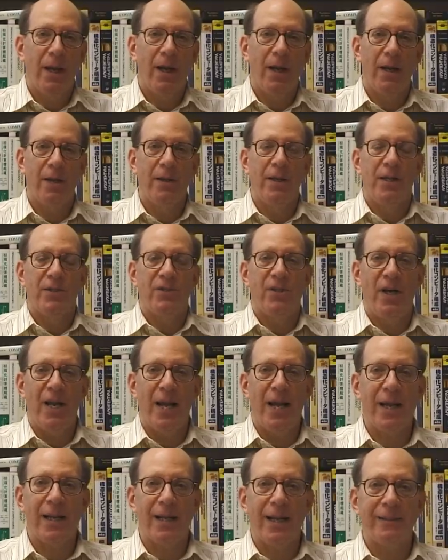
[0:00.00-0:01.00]
Uh,
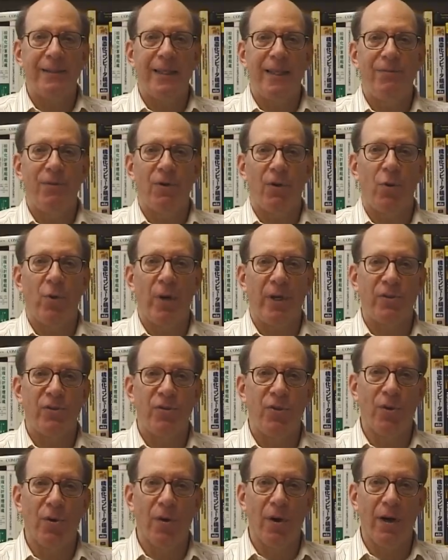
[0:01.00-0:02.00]
today, I'd like to give you a quick
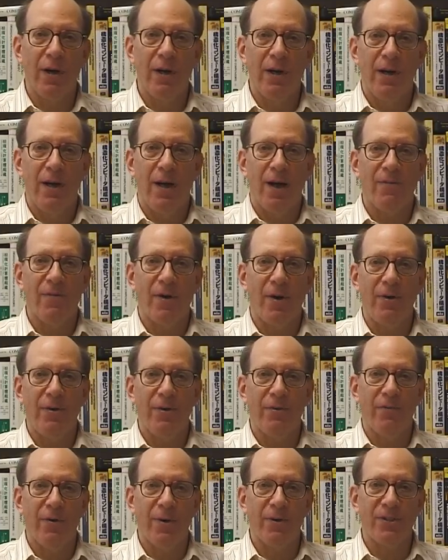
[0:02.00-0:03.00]
tour of our
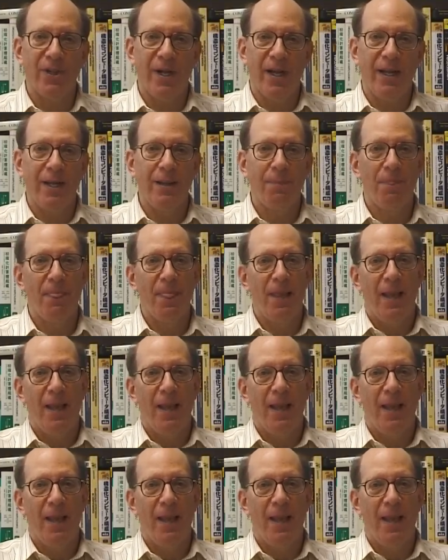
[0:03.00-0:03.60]
university,